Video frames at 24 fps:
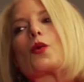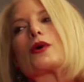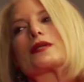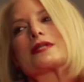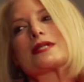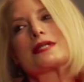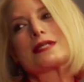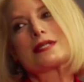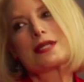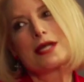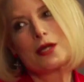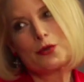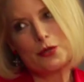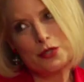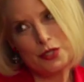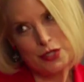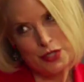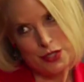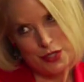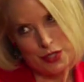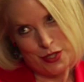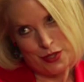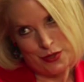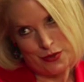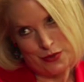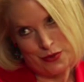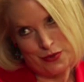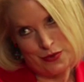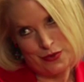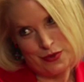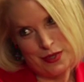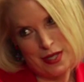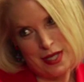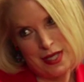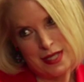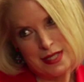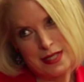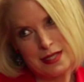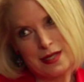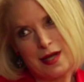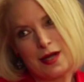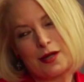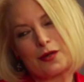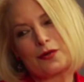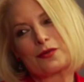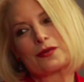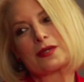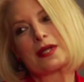What distinguishes you is
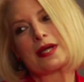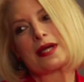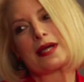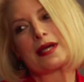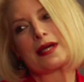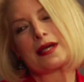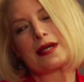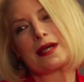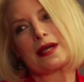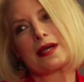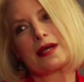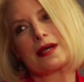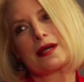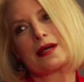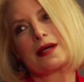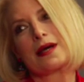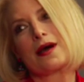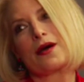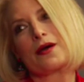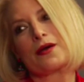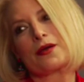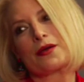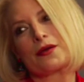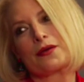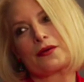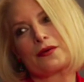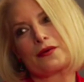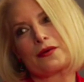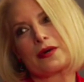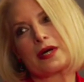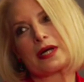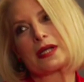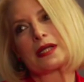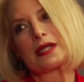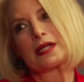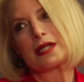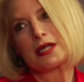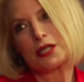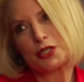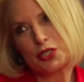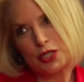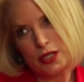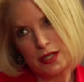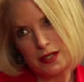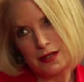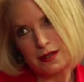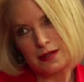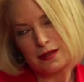not only are you a
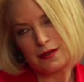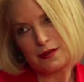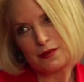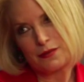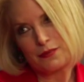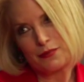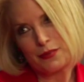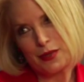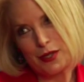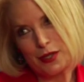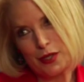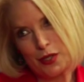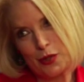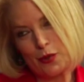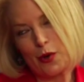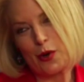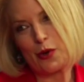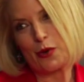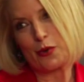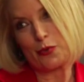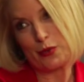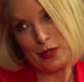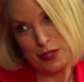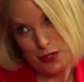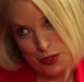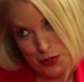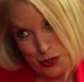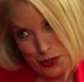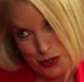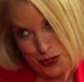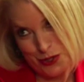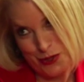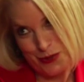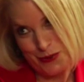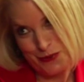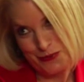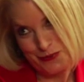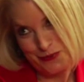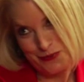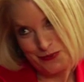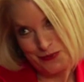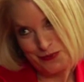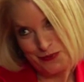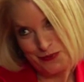clinician, but you are a researcher.